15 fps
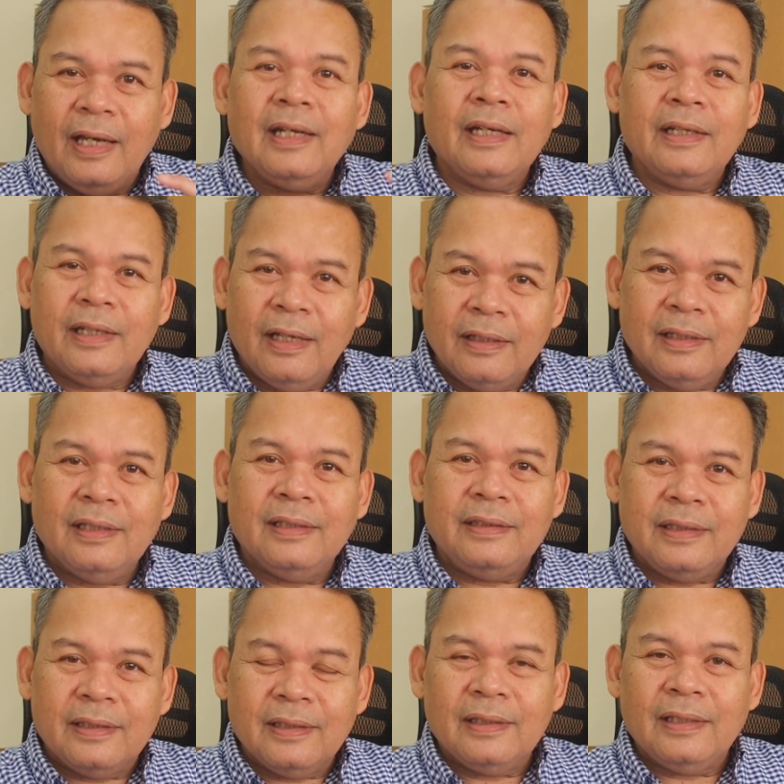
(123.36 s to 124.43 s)

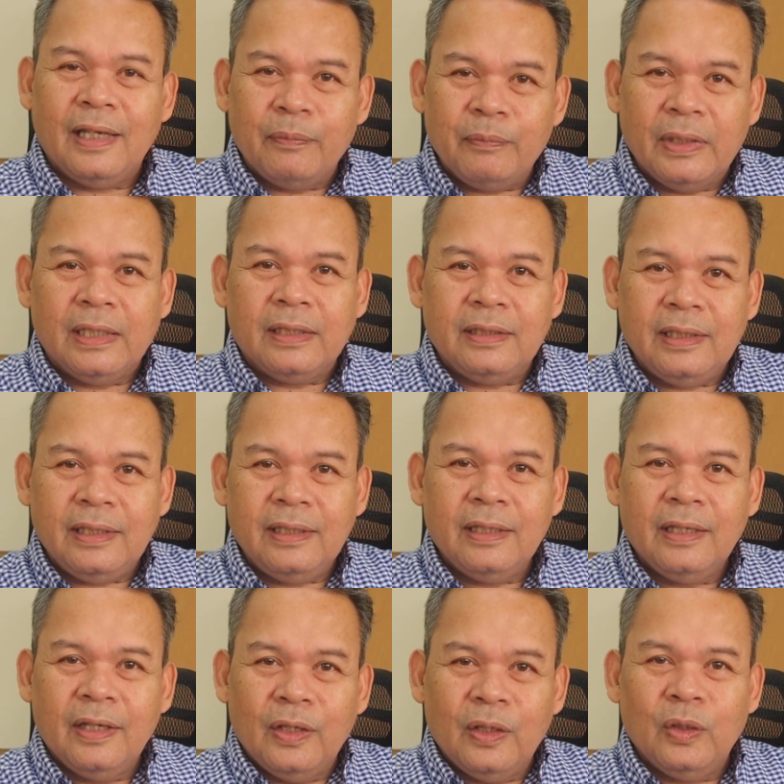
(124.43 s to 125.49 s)
analytical
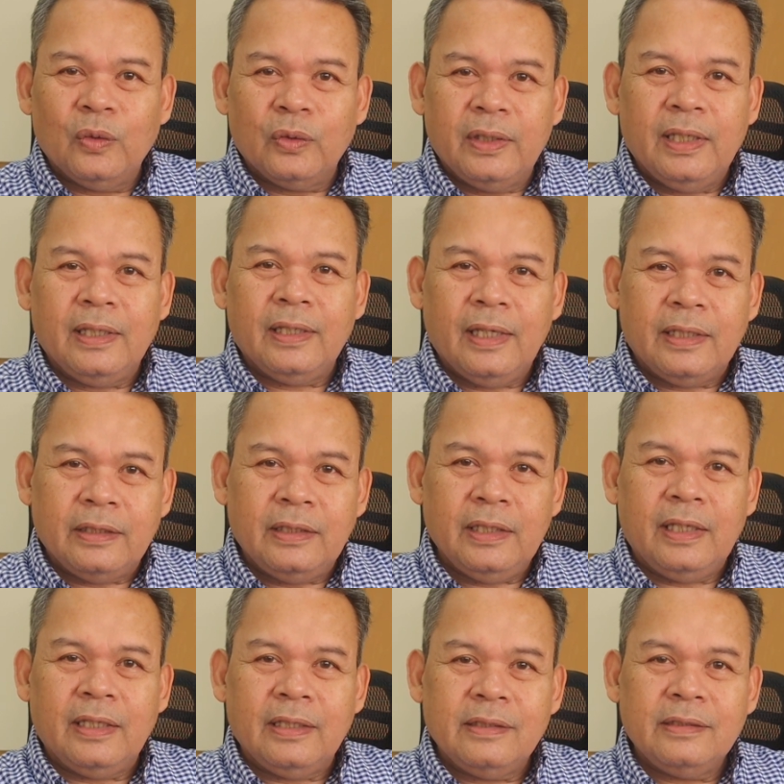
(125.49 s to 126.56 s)
ability looking at
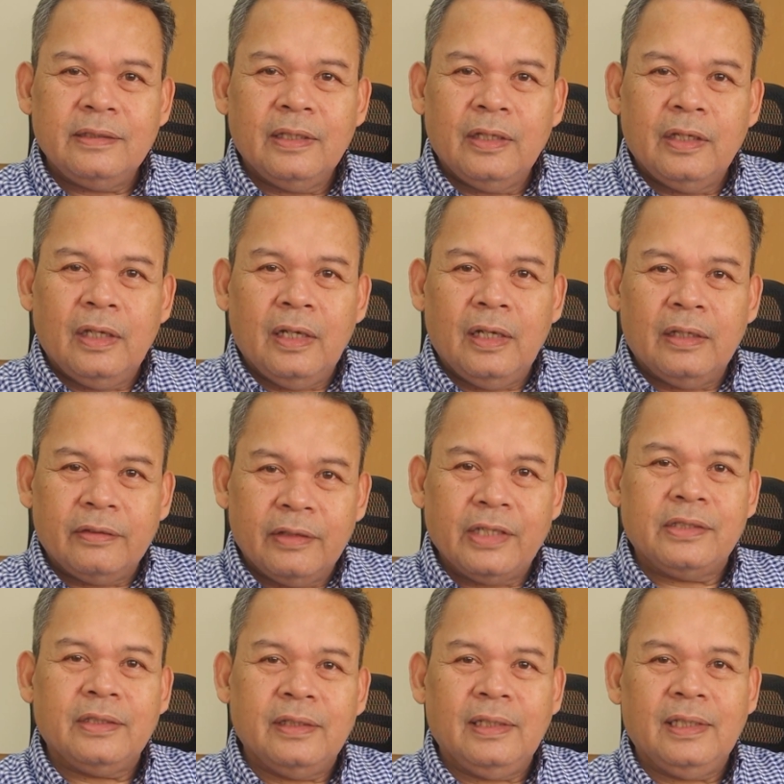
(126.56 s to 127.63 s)
things uh,
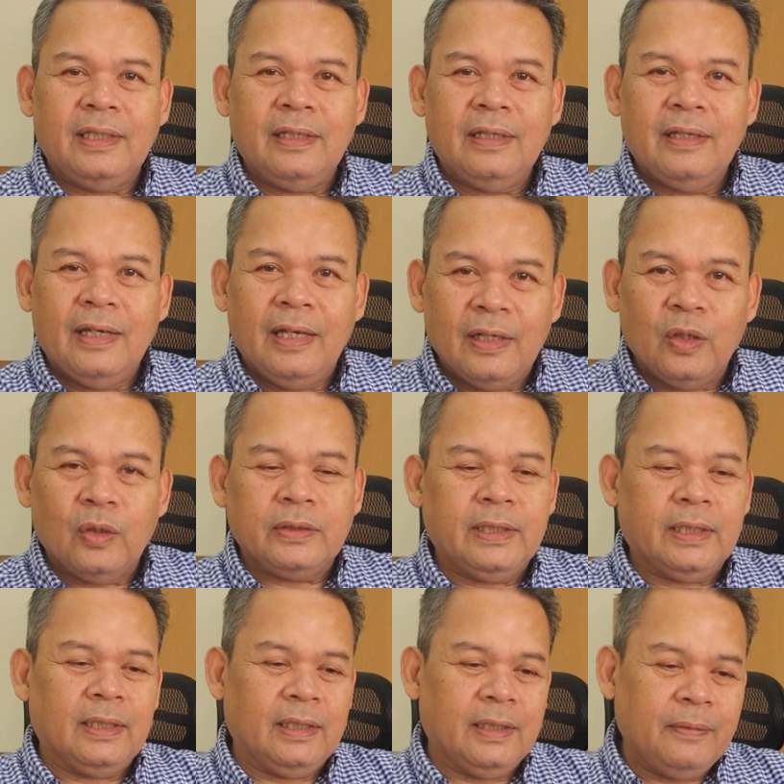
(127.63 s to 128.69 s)
rationally and
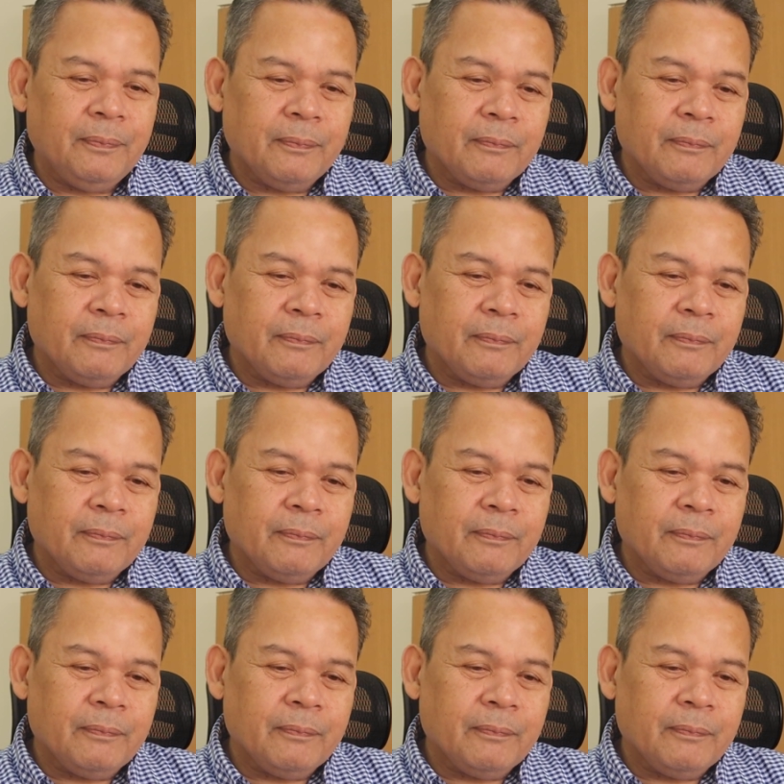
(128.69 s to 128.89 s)
logically.